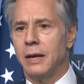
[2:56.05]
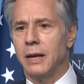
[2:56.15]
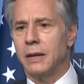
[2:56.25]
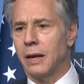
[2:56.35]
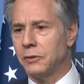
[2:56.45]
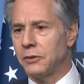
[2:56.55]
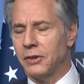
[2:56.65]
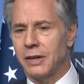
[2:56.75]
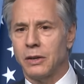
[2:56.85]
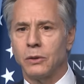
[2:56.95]
And I'll just
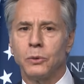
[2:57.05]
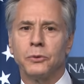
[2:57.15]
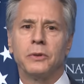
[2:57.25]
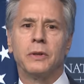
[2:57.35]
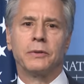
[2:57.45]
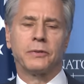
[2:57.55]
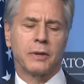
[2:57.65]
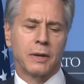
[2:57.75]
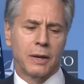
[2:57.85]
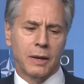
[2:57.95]
say in conclusion
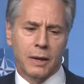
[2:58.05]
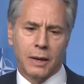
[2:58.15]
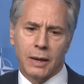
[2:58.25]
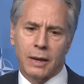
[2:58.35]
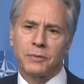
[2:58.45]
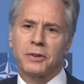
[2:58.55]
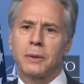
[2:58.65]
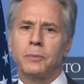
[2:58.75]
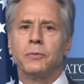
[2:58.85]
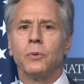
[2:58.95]
this, and I've said
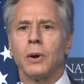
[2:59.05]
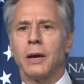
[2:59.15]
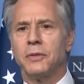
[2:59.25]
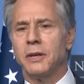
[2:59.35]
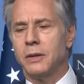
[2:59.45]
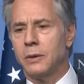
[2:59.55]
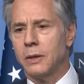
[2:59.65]
it before, I think